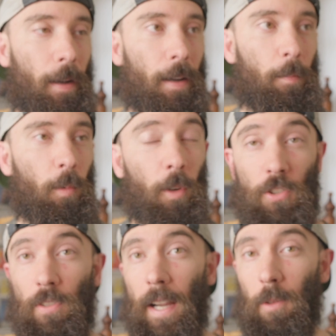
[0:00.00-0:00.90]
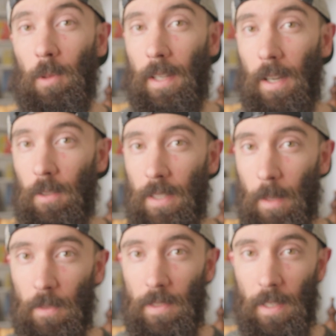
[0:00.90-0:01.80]
or track workout
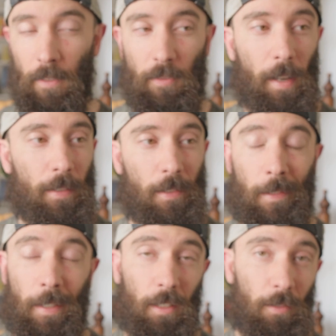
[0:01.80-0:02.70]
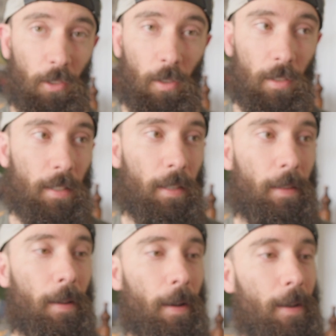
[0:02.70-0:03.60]
type of stuff, faster intervals.
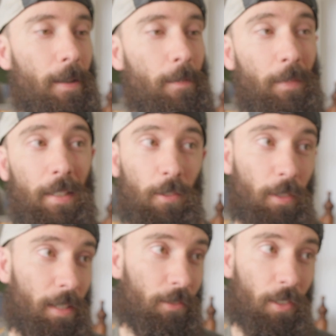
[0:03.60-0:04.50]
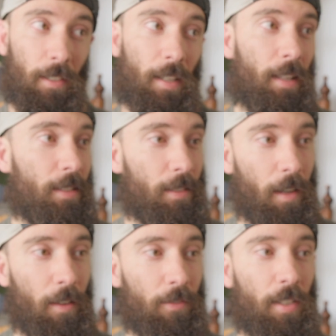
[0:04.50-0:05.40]
It's great for HIIT
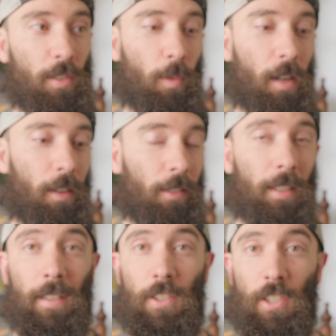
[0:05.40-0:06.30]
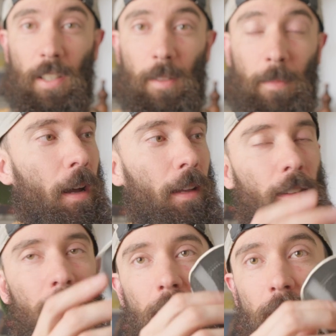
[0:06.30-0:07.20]
stuff as well at the gym. I like the